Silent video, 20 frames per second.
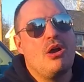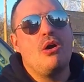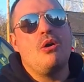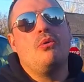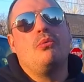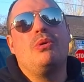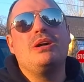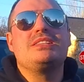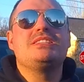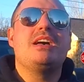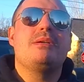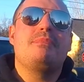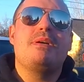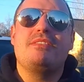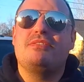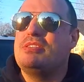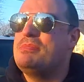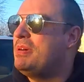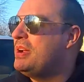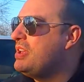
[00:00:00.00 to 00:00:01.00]
What's up,
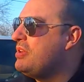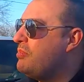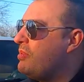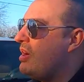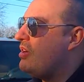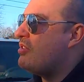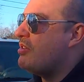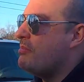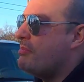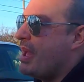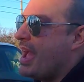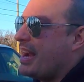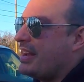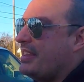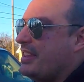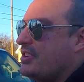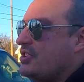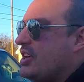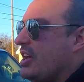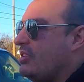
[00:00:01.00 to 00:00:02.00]
everybody? Welcome back to
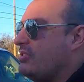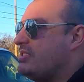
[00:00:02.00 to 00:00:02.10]
the channel.